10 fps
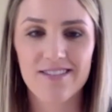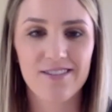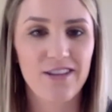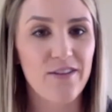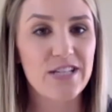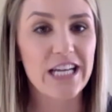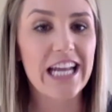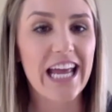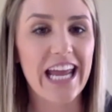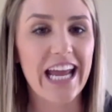Loved it,
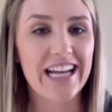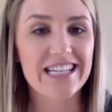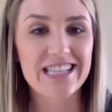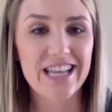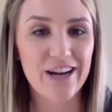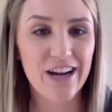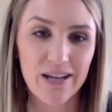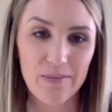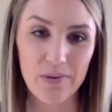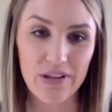and there I
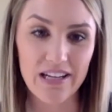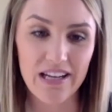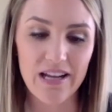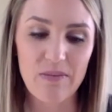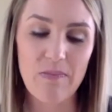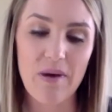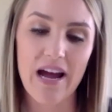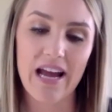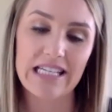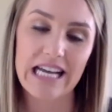completed
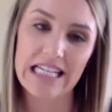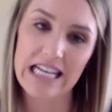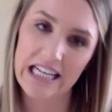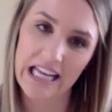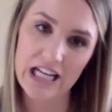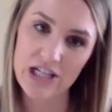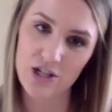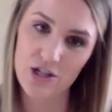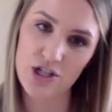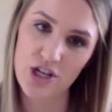my dietetic
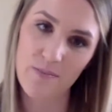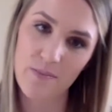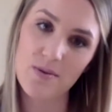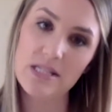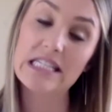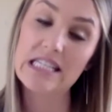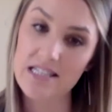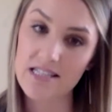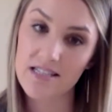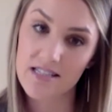internship. It was a
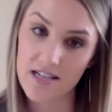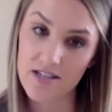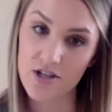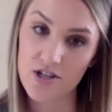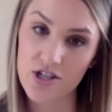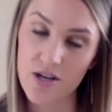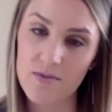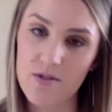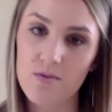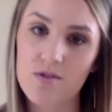distance internship,
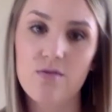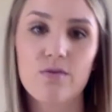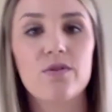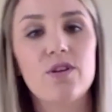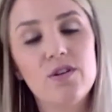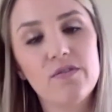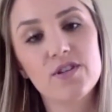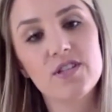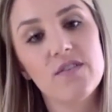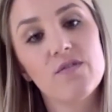so it was through the
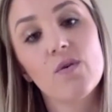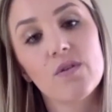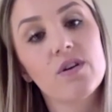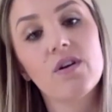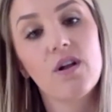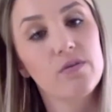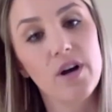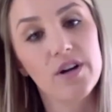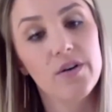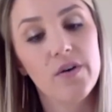University of Northern
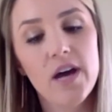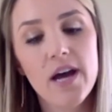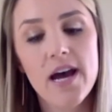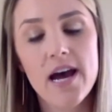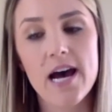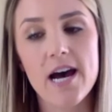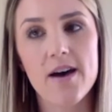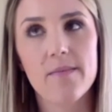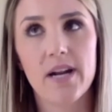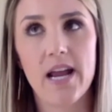Colorado,
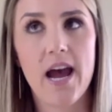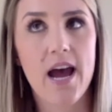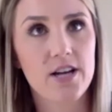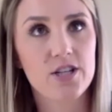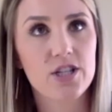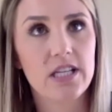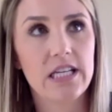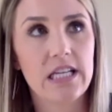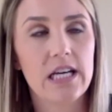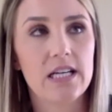and I
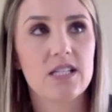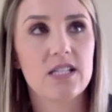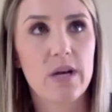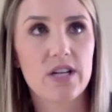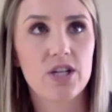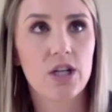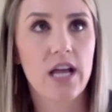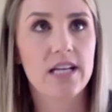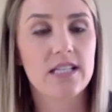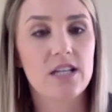actually
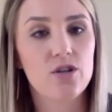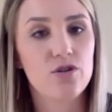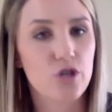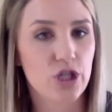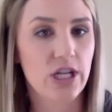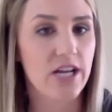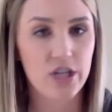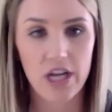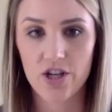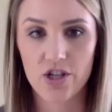specialized in nutrition
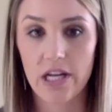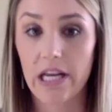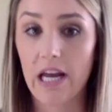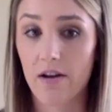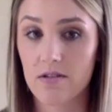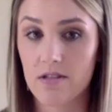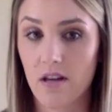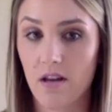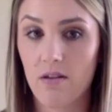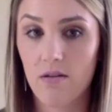education and
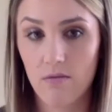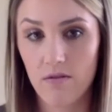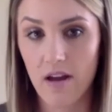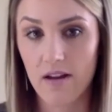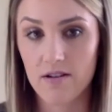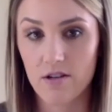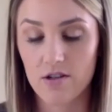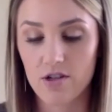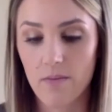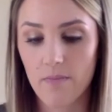counseling through that
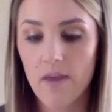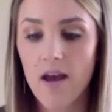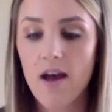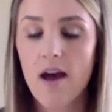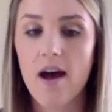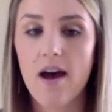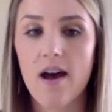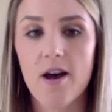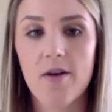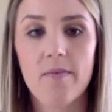internship.
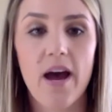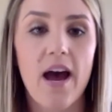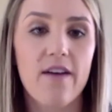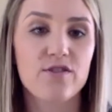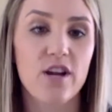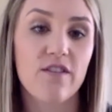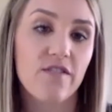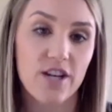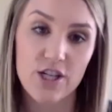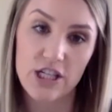After I
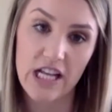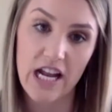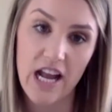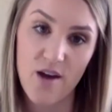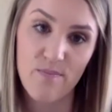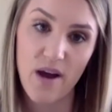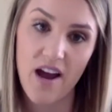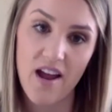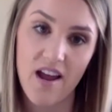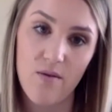finished that up,
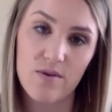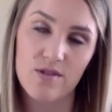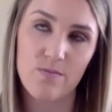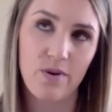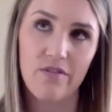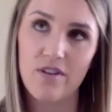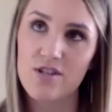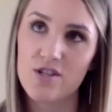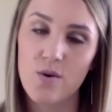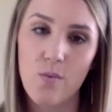I was
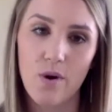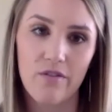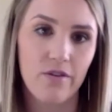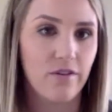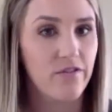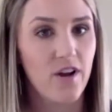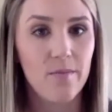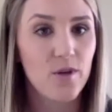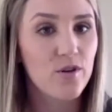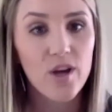privileged to work for a
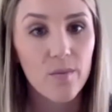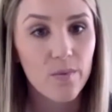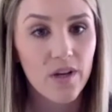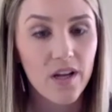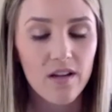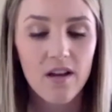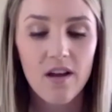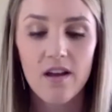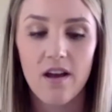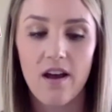phenomenal company
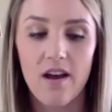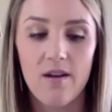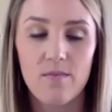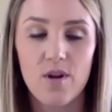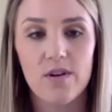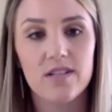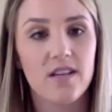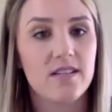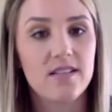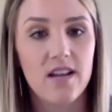known as
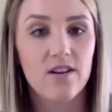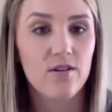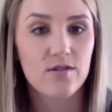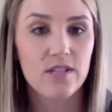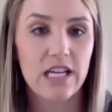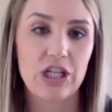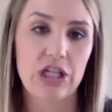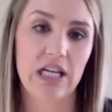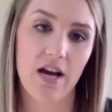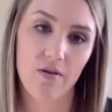Ascend Consultation
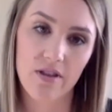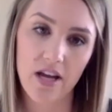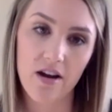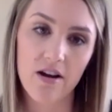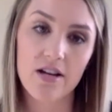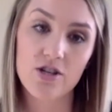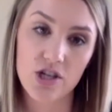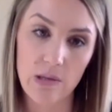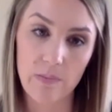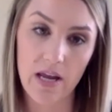and Healthcare in
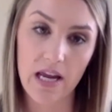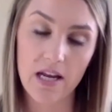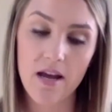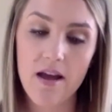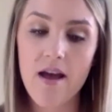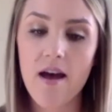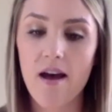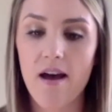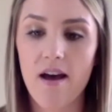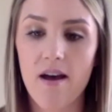Champaign.
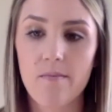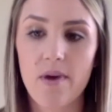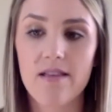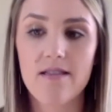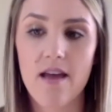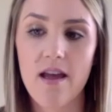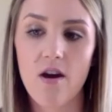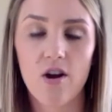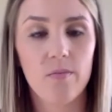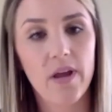And they
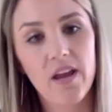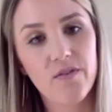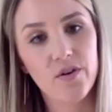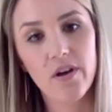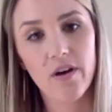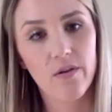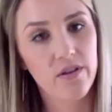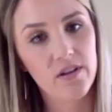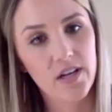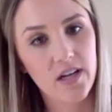are a behavioral health
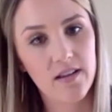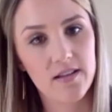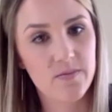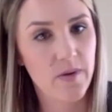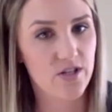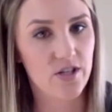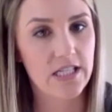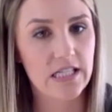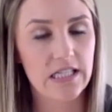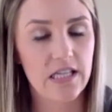clinic that
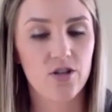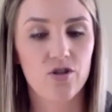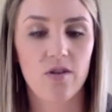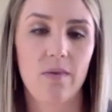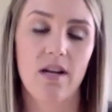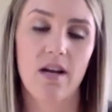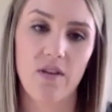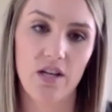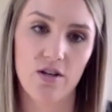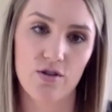specializes in the treatment of
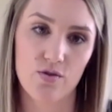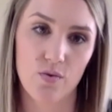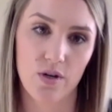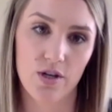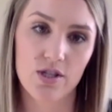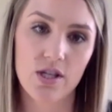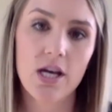eating disorders.